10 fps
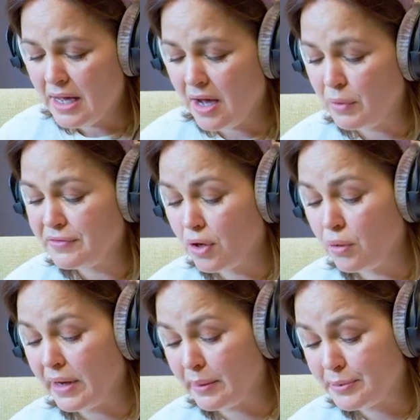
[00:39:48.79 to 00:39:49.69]
With Dole
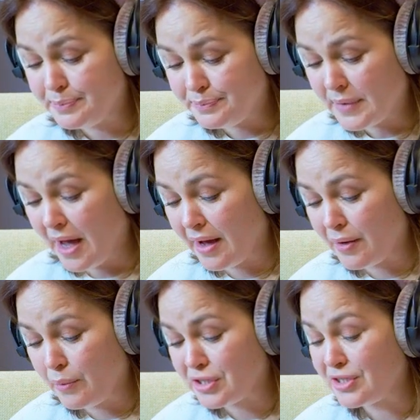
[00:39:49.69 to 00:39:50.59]
Whip,
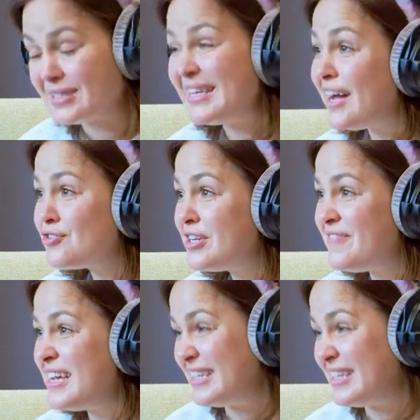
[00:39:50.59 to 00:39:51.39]
which is naturally vegan.